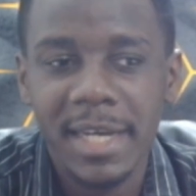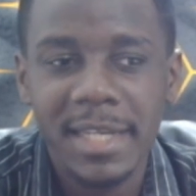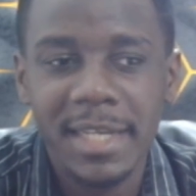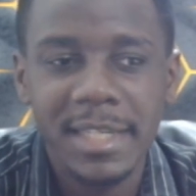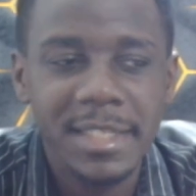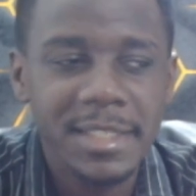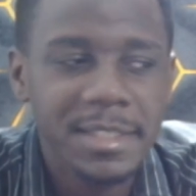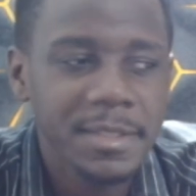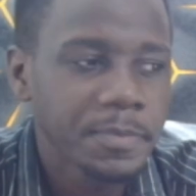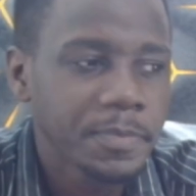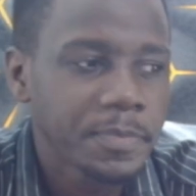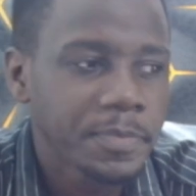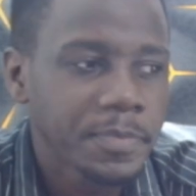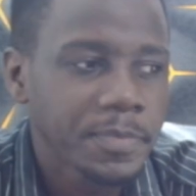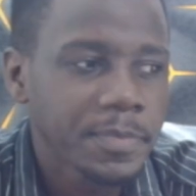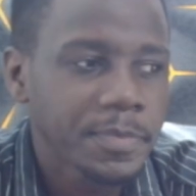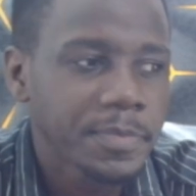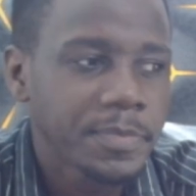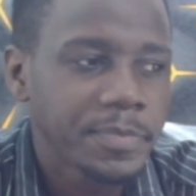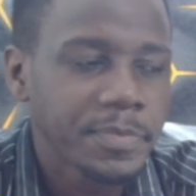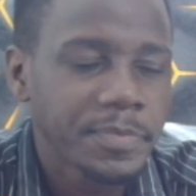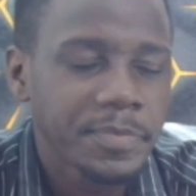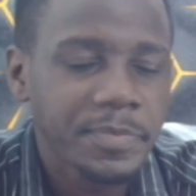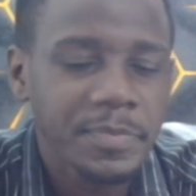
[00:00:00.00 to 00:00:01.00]
and
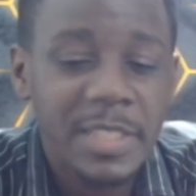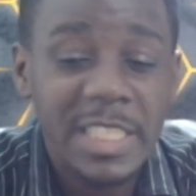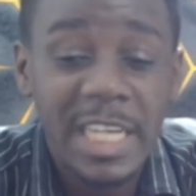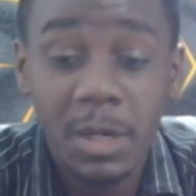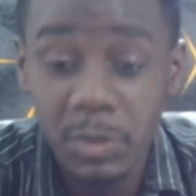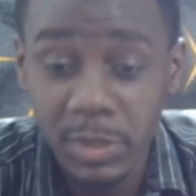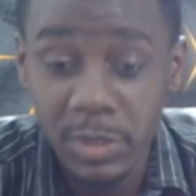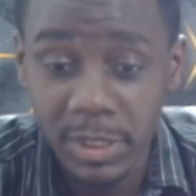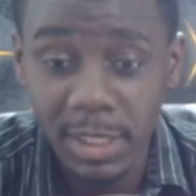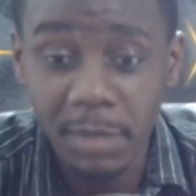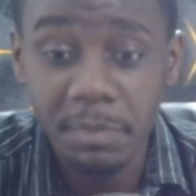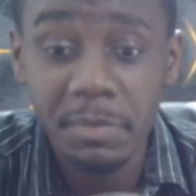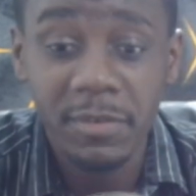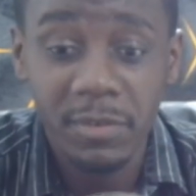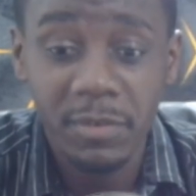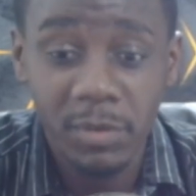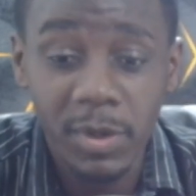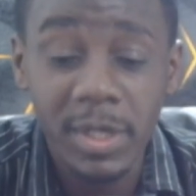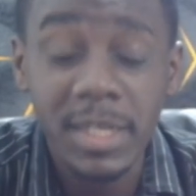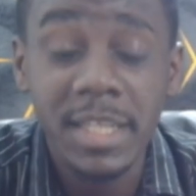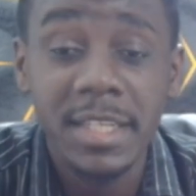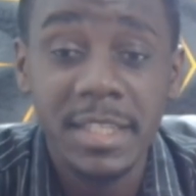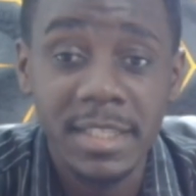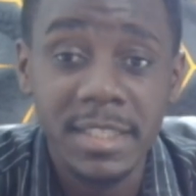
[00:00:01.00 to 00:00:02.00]
I was happy for
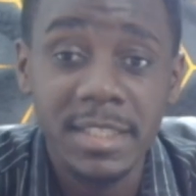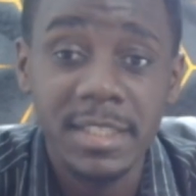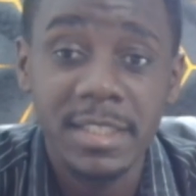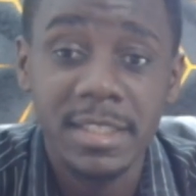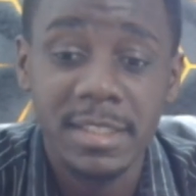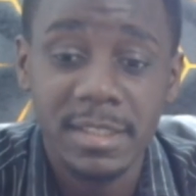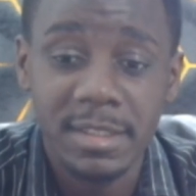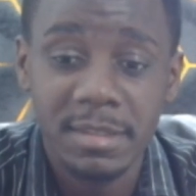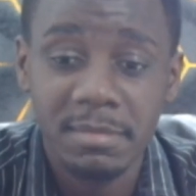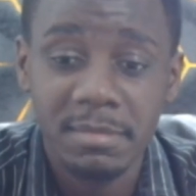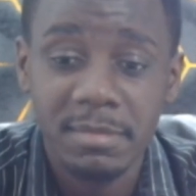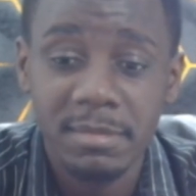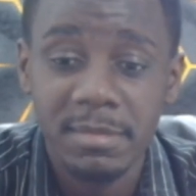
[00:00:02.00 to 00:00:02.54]
what he did.